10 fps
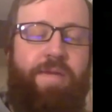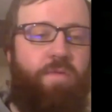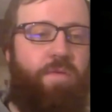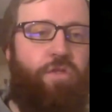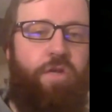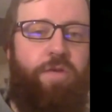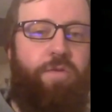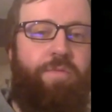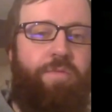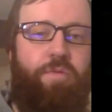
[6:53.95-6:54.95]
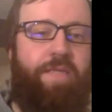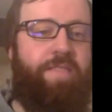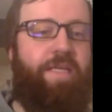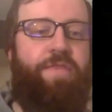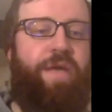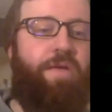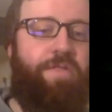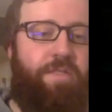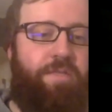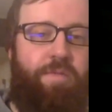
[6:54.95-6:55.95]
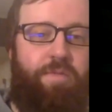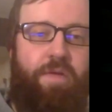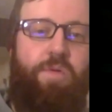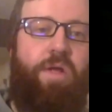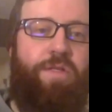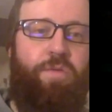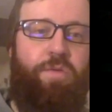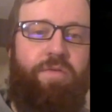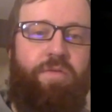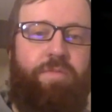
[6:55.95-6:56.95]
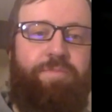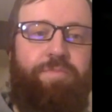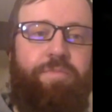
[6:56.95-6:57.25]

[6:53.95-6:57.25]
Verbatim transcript: Everyone's trying to impress like thousands of people at once or whatever.